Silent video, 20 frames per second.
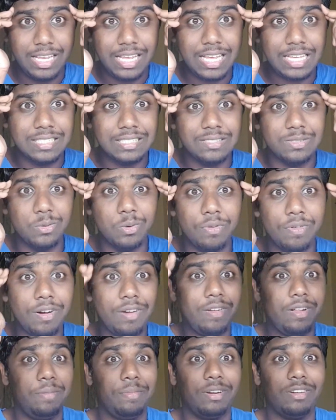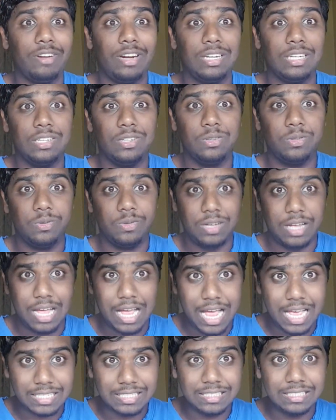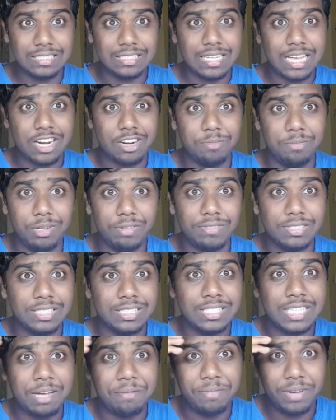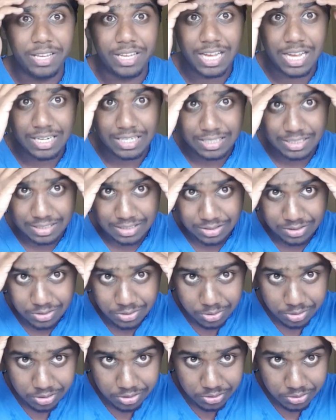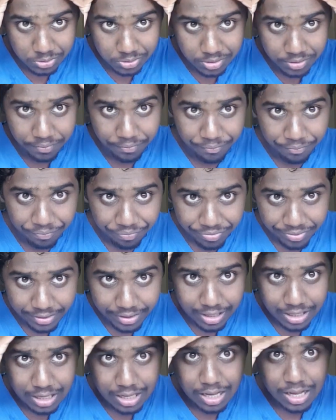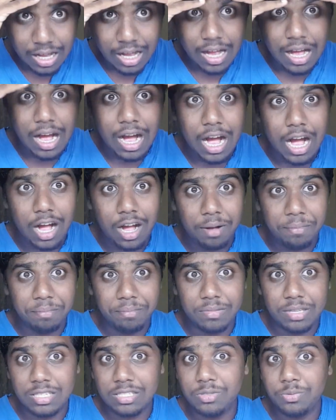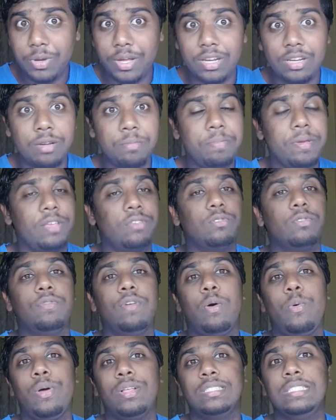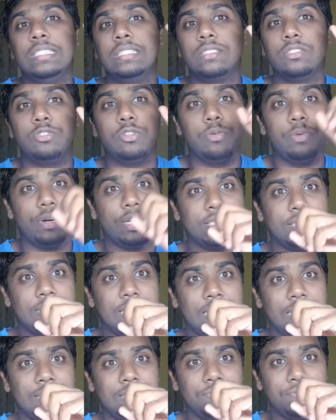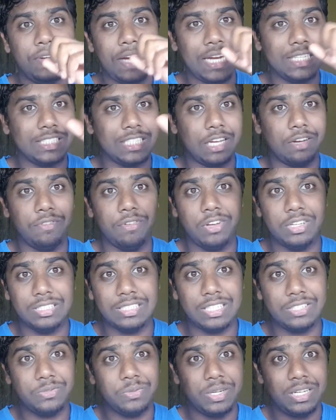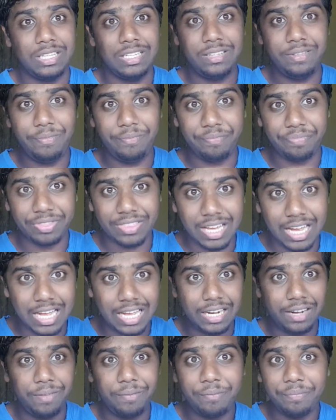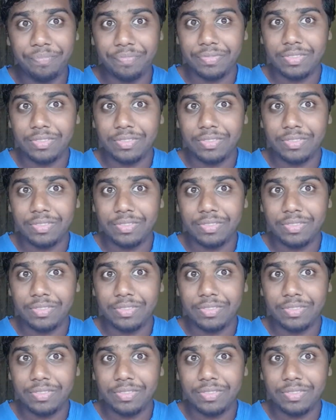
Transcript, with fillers: it's overwhelming right now. I still cannot believe this is happening, and this is so soon. Um, this is where the debate over when season three will start for hashtag vlogs as well, and